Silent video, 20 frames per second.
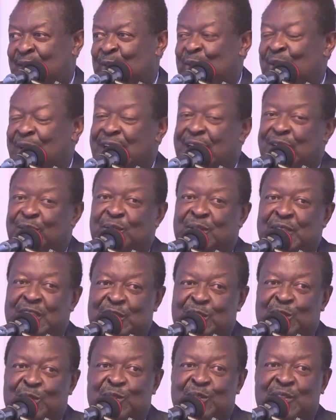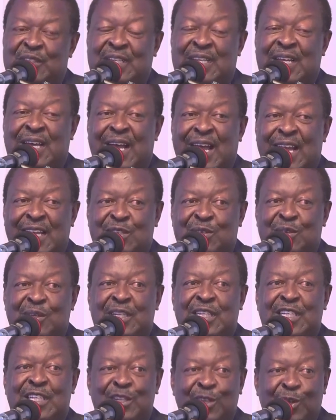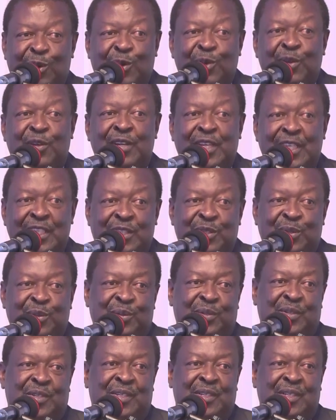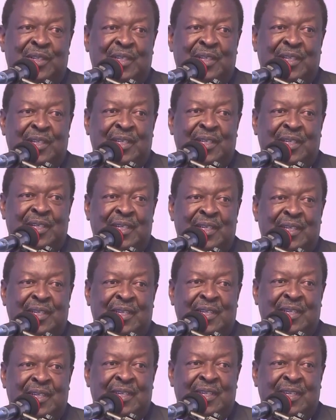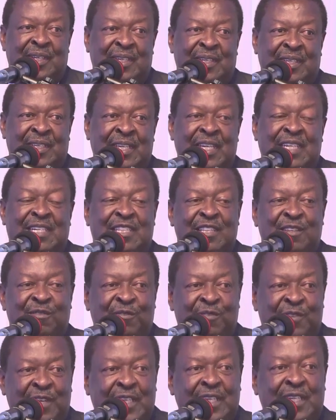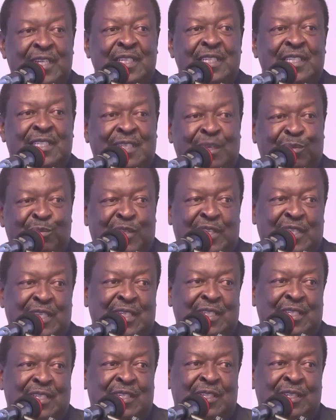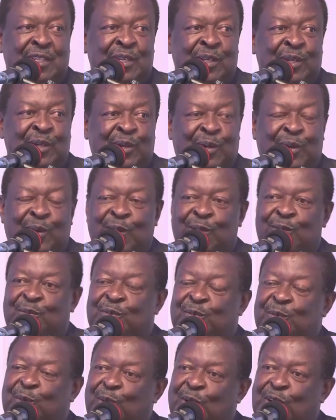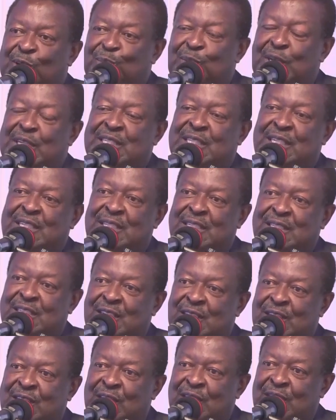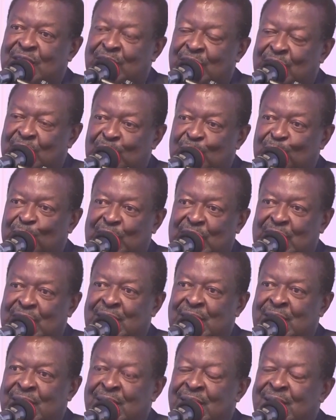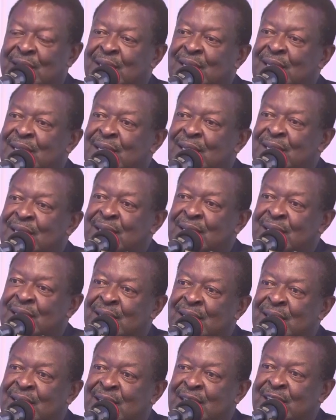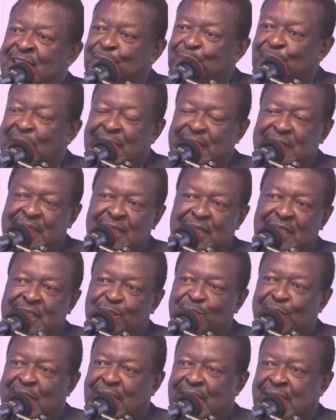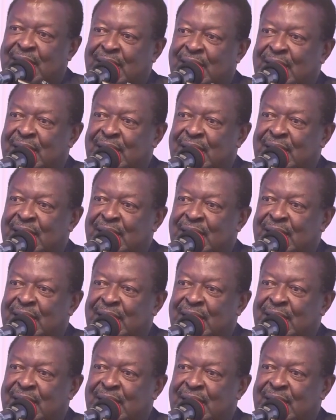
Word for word: Dwelling on issues that are actually non-issues. Yet the very substance of what makes us human is passing us by.